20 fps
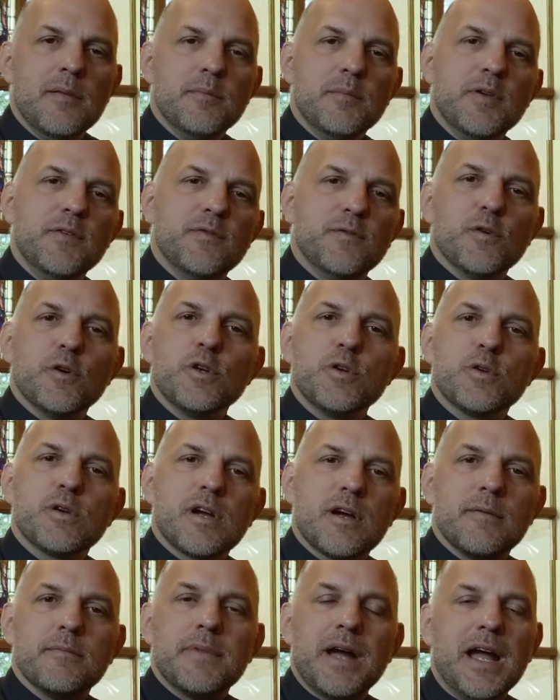before you
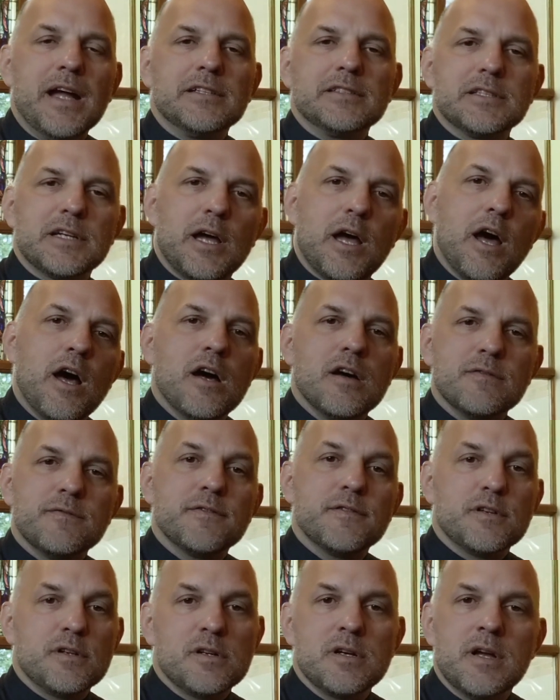come back to
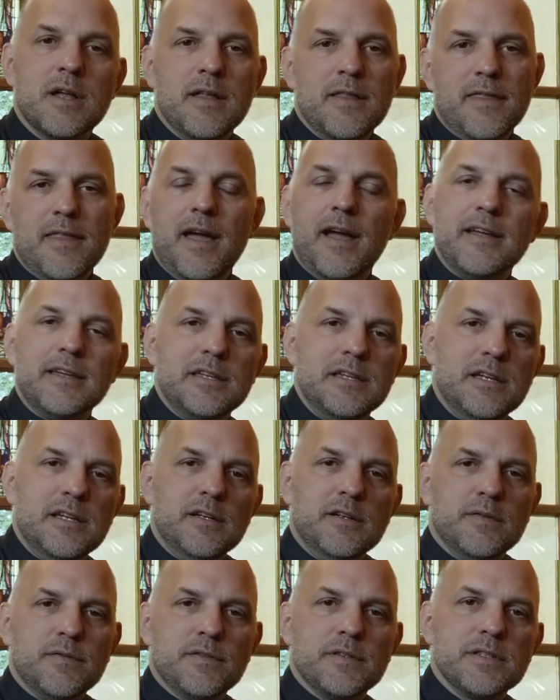offer that
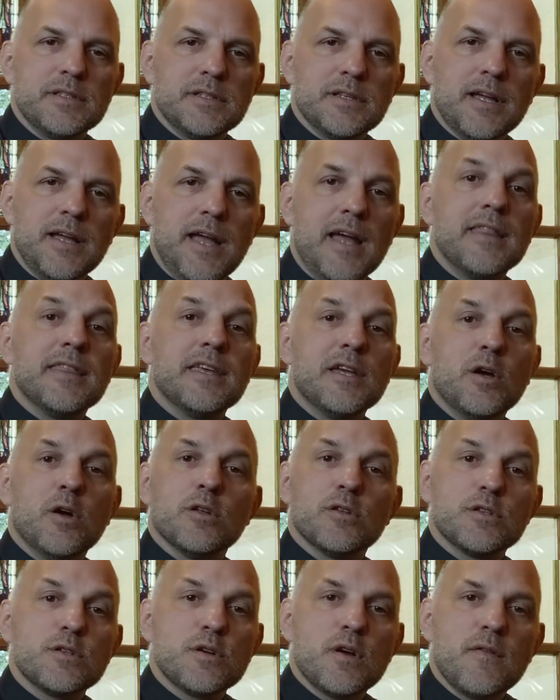gift at the
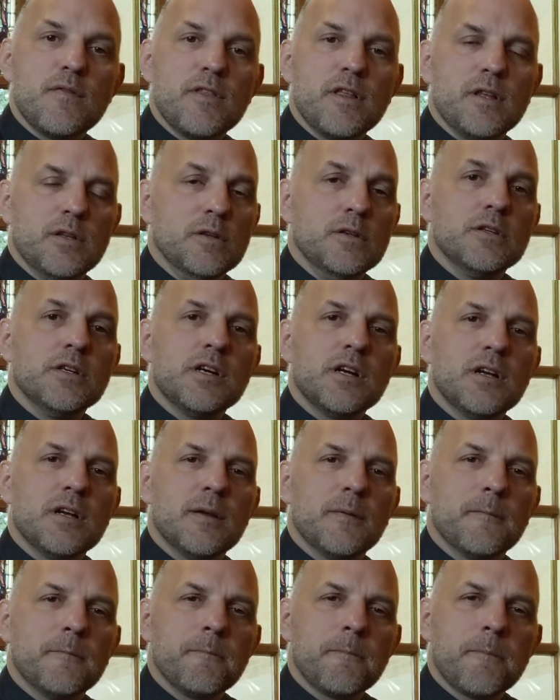altar of the Lord.
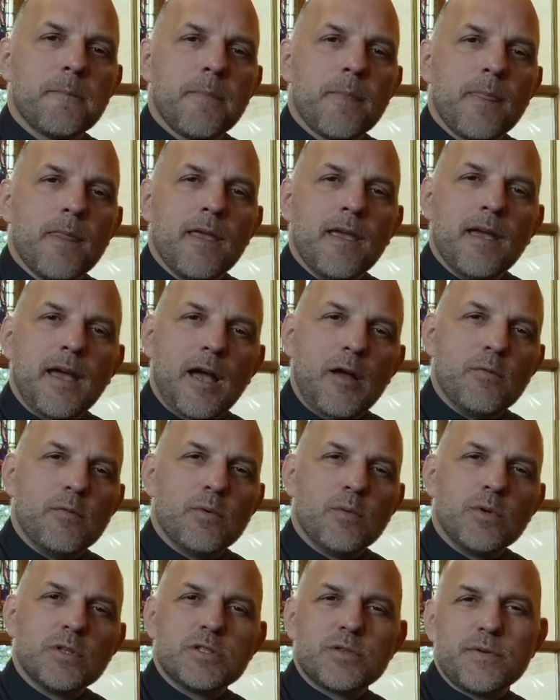
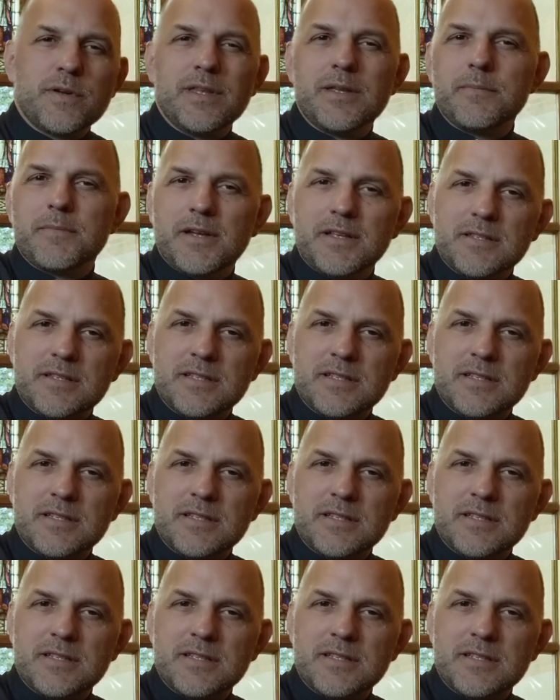And what's really been